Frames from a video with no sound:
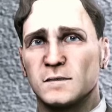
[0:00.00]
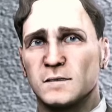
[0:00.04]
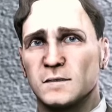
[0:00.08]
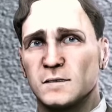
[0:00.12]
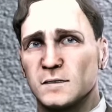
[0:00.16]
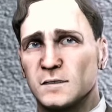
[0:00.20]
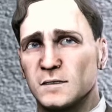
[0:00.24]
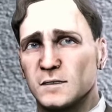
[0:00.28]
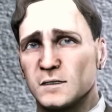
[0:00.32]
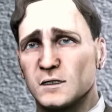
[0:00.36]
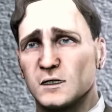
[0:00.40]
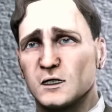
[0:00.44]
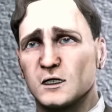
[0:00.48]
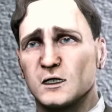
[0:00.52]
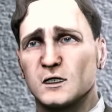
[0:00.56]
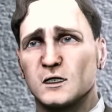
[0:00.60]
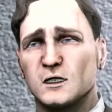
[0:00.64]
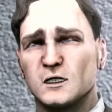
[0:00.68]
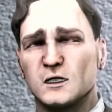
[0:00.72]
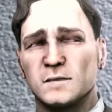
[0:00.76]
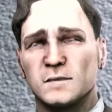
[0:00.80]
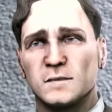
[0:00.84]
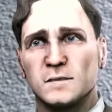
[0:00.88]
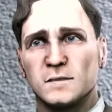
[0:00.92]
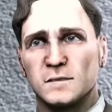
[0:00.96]

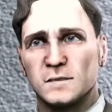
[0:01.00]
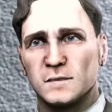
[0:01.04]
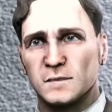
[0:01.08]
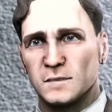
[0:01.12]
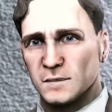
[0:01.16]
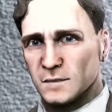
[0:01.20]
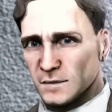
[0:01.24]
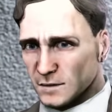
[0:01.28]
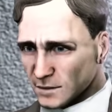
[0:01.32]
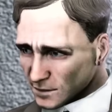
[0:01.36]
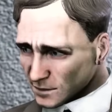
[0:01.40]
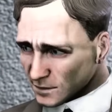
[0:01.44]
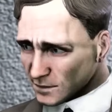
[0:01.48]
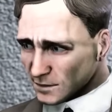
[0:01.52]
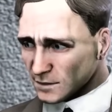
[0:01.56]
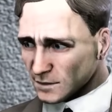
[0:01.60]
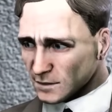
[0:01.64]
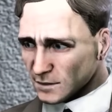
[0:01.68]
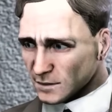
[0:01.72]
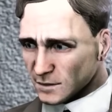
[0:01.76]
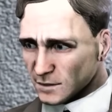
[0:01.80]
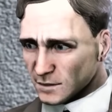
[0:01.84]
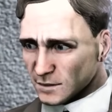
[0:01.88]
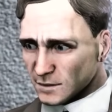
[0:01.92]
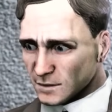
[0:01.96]

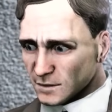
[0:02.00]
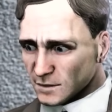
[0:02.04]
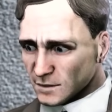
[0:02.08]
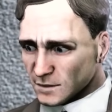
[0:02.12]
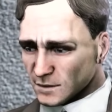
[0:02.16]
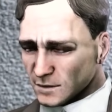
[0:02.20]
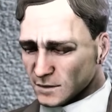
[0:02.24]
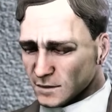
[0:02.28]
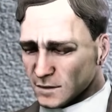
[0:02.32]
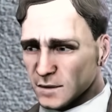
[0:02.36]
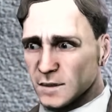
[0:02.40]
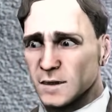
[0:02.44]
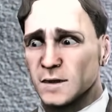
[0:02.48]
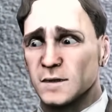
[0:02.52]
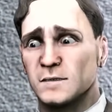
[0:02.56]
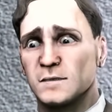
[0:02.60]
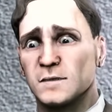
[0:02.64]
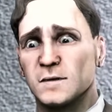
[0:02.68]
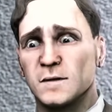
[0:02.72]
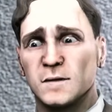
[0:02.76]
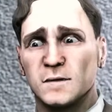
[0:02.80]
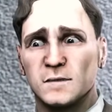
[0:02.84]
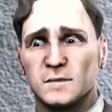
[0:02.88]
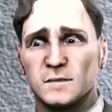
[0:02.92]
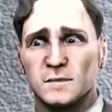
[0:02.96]

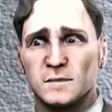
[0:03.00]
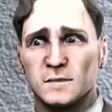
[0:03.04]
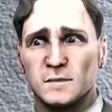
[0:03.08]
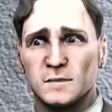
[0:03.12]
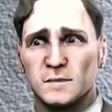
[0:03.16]
[no speech]